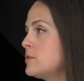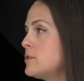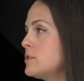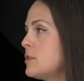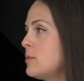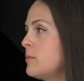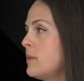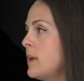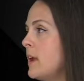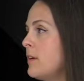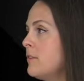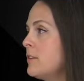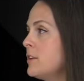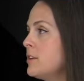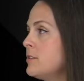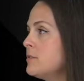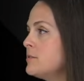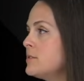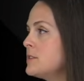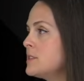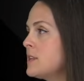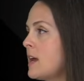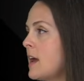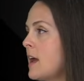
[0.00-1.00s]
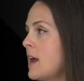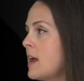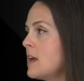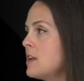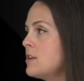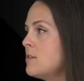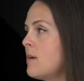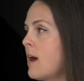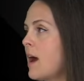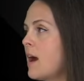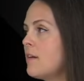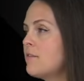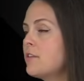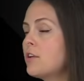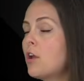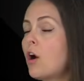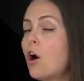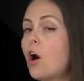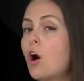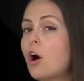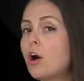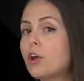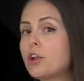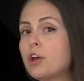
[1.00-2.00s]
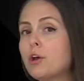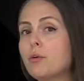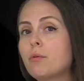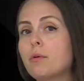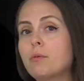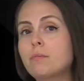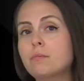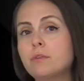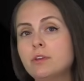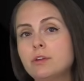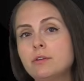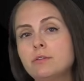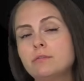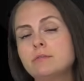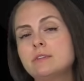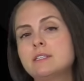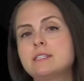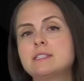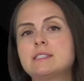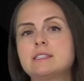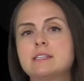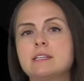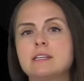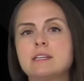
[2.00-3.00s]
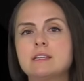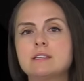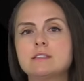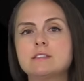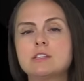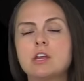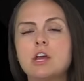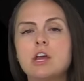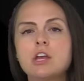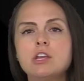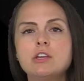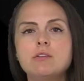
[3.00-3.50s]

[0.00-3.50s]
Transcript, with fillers: So whenever you say you have an autoimmune disease,